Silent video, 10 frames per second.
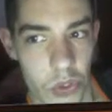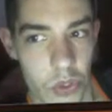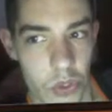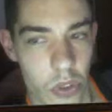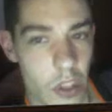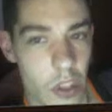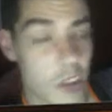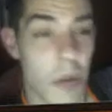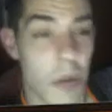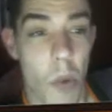there's going to
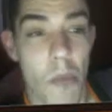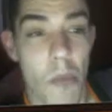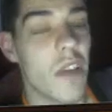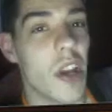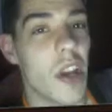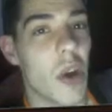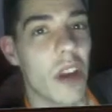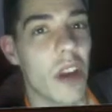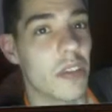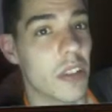be one more video
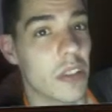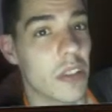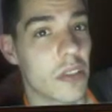after this.